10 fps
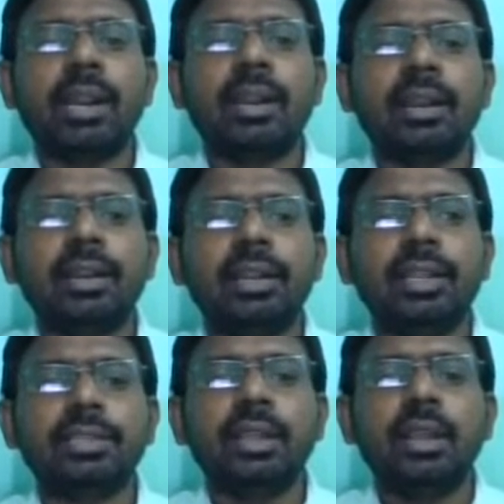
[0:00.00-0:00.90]
pattern
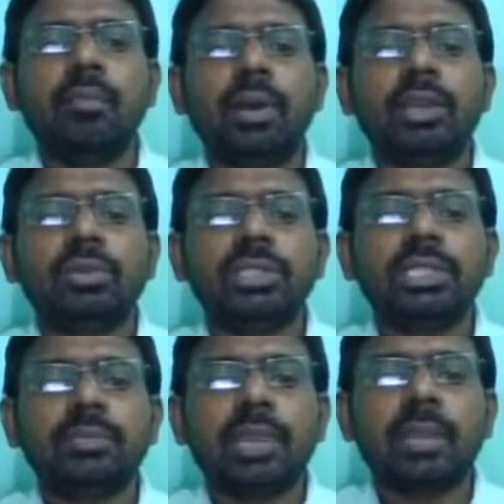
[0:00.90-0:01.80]
test. By using
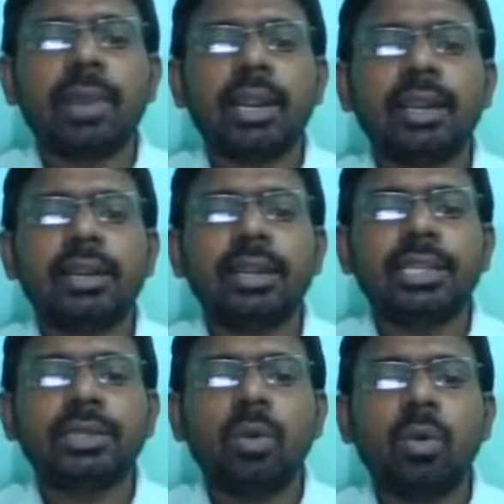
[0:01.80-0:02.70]
spray pattern
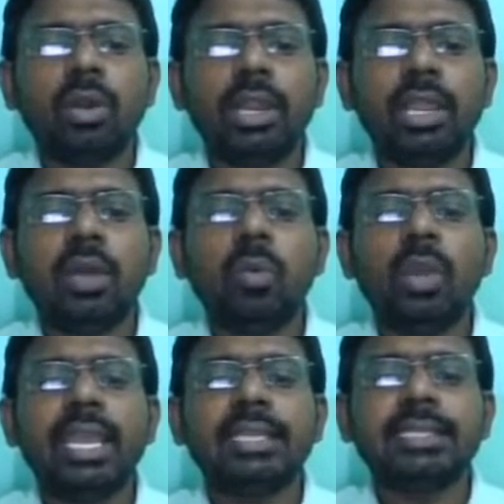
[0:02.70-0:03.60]
test only, we
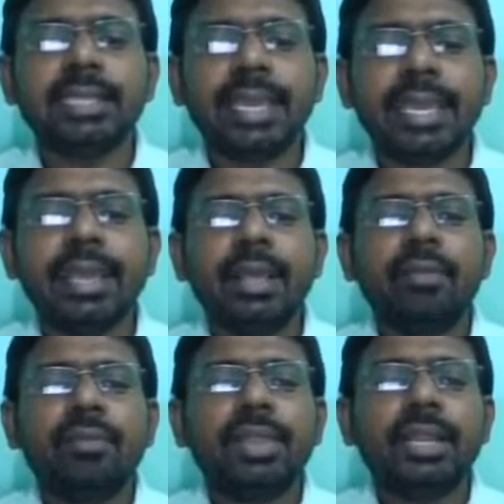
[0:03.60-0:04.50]
can say
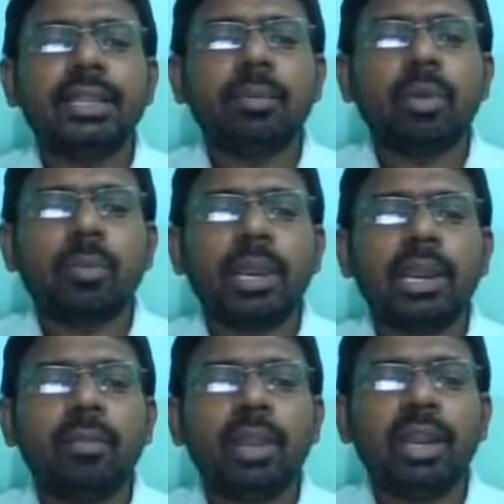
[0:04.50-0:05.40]
whether the
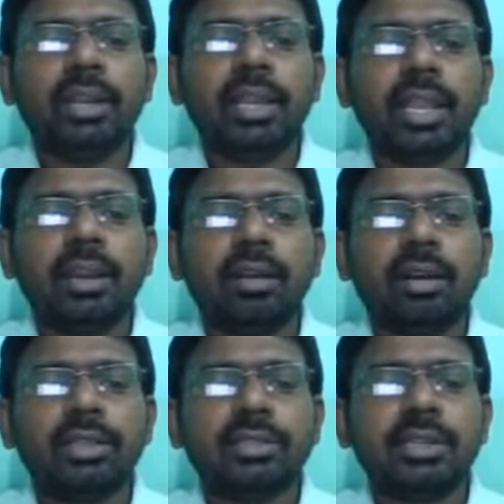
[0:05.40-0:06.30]
propellant maintained
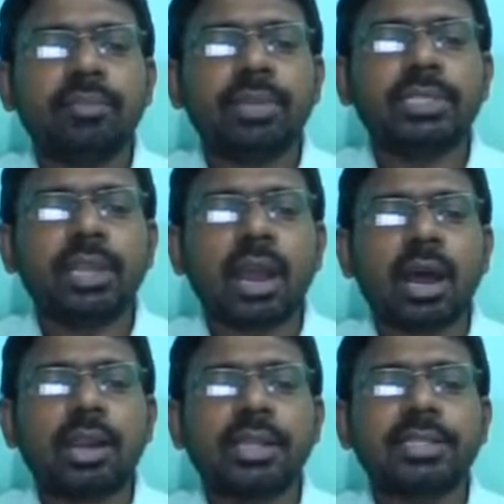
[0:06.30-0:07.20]
constant pressure
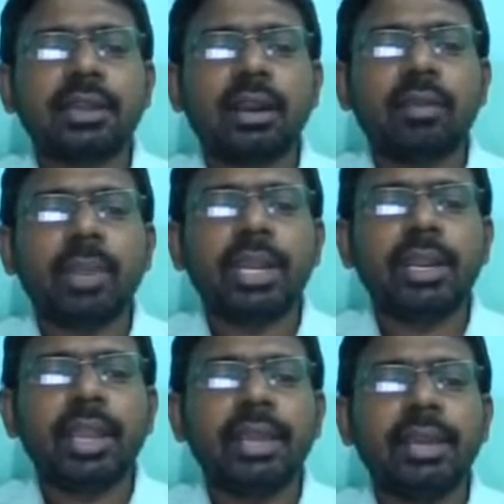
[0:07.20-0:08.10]
or does not
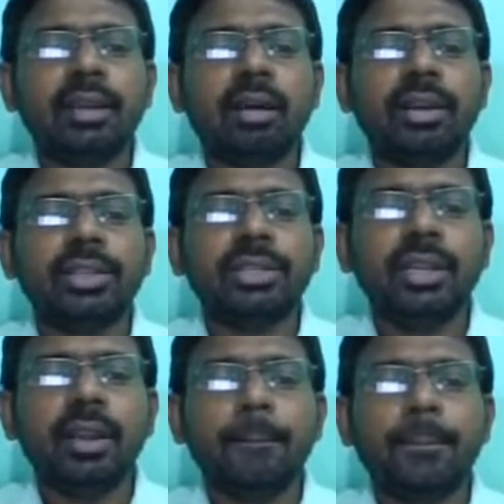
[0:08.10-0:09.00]
maintain
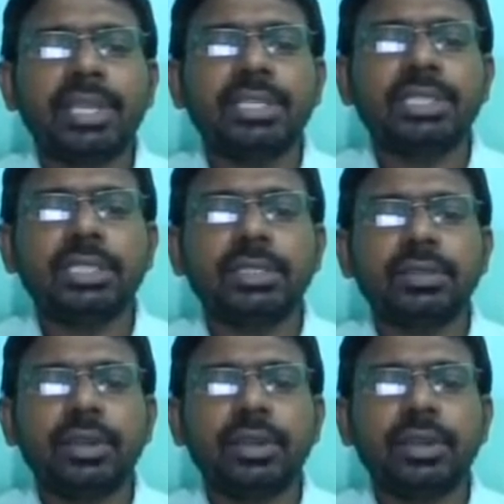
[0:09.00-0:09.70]
constant pressure. Okay.